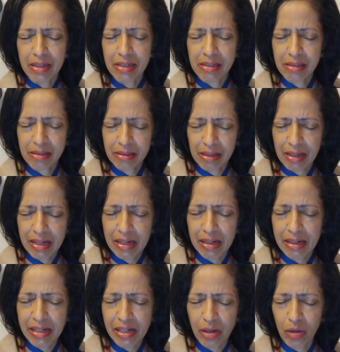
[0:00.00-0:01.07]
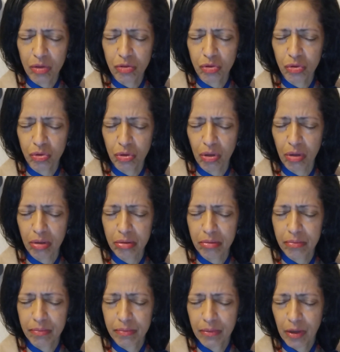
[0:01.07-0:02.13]
still in control
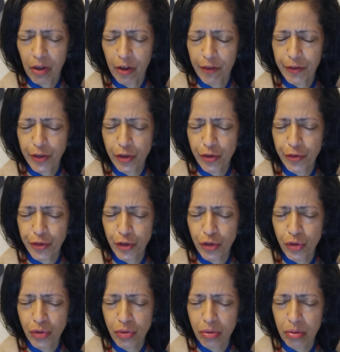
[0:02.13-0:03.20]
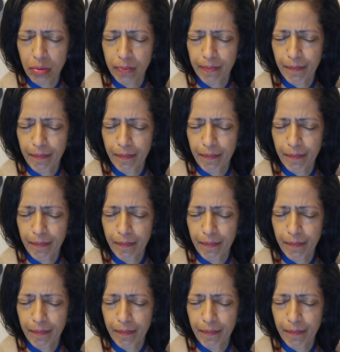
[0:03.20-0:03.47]
of your future?